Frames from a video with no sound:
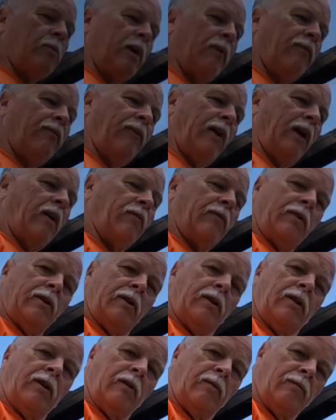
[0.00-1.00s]
are my favorite
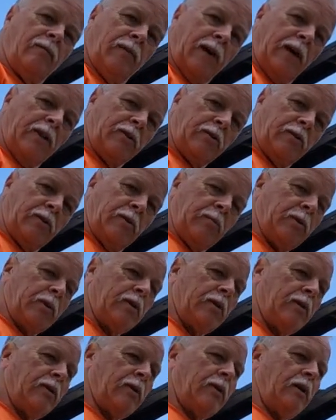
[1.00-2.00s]
vice grips.